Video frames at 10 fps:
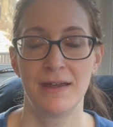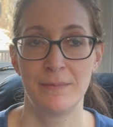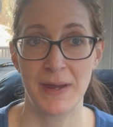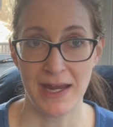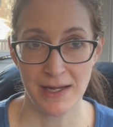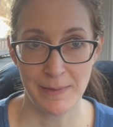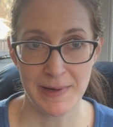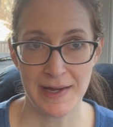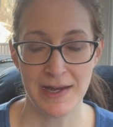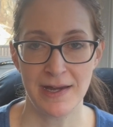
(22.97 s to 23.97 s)

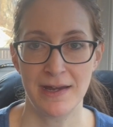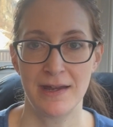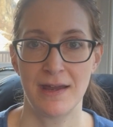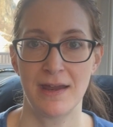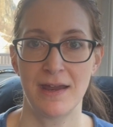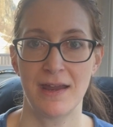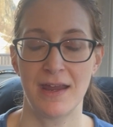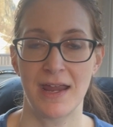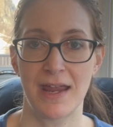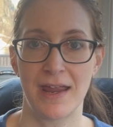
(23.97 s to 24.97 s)
baby,
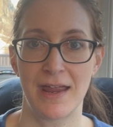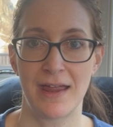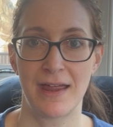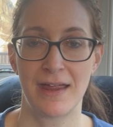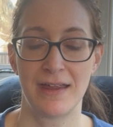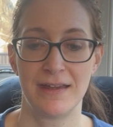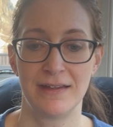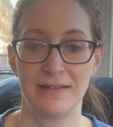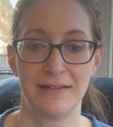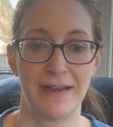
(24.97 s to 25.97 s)

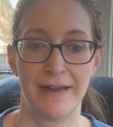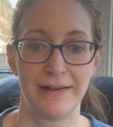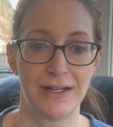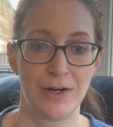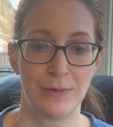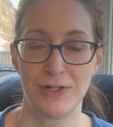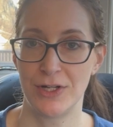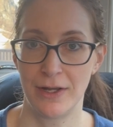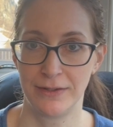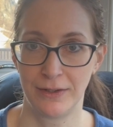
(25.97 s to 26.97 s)
yeah, you know what,
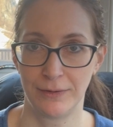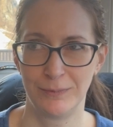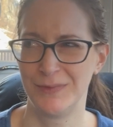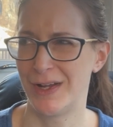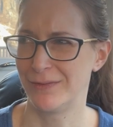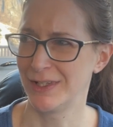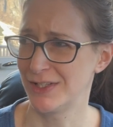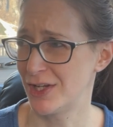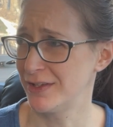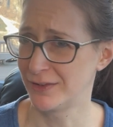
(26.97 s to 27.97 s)
toddler, not really
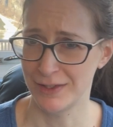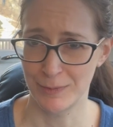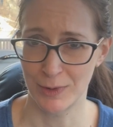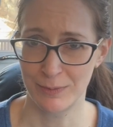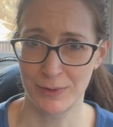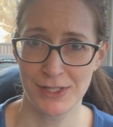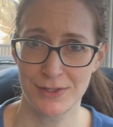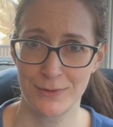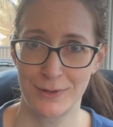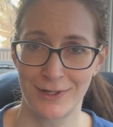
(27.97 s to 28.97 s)
toddler anymore,
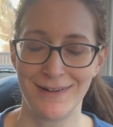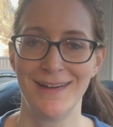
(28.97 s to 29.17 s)
preschooler.